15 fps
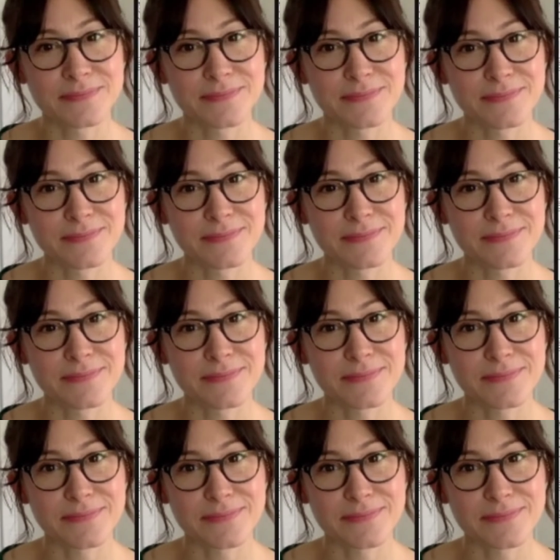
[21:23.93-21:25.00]

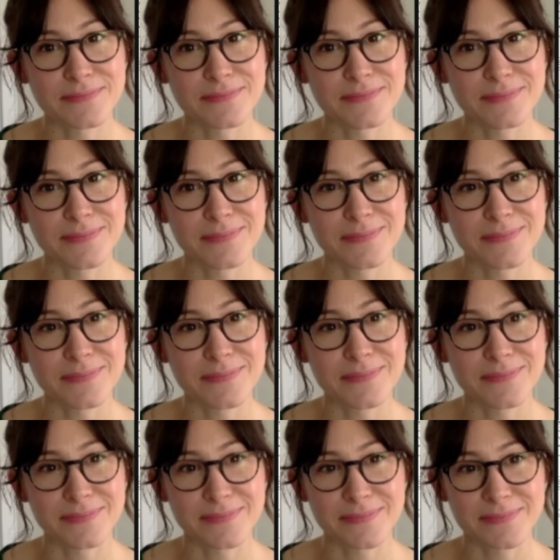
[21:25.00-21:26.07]

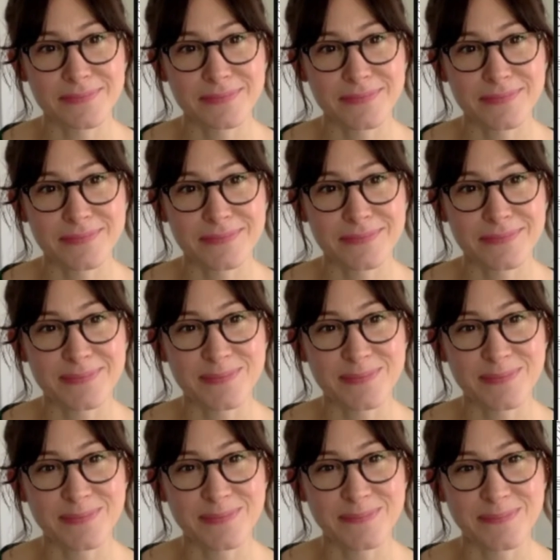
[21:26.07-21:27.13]

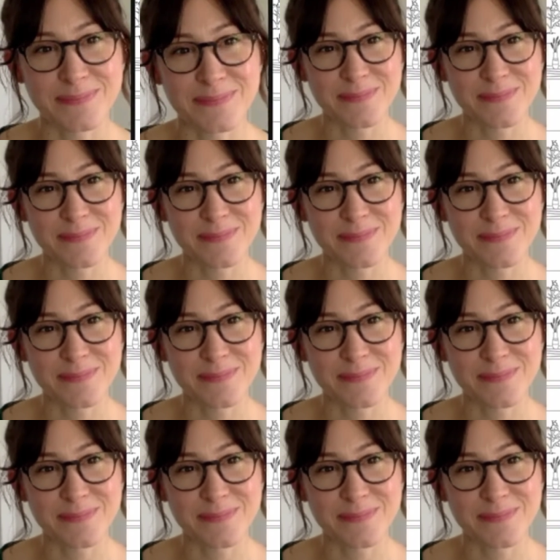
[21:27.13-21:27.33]
[no speech]